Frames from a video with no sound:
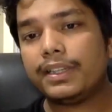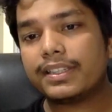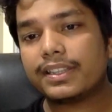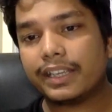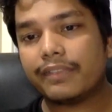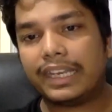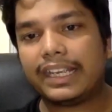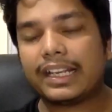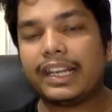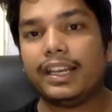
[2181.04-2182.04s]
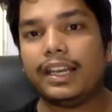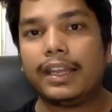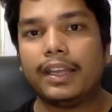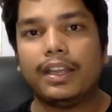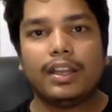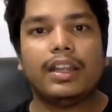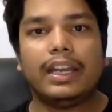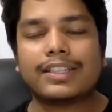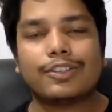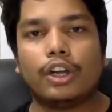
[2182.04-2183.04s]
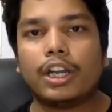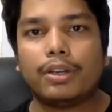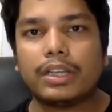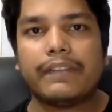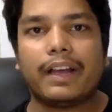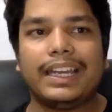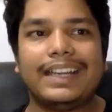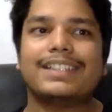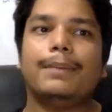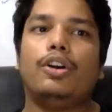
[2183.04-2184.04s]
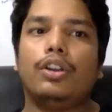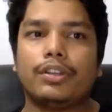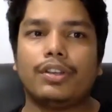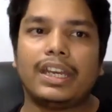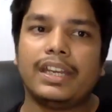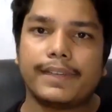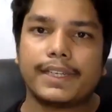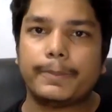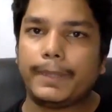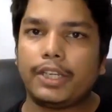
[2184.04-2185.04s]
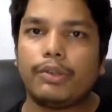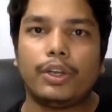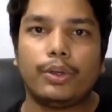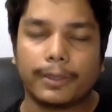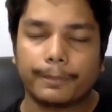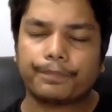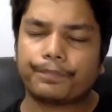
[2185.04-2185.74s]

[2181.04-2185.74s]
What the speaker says: people very clearly, it's not about Diwali, it's about your investment you are doing.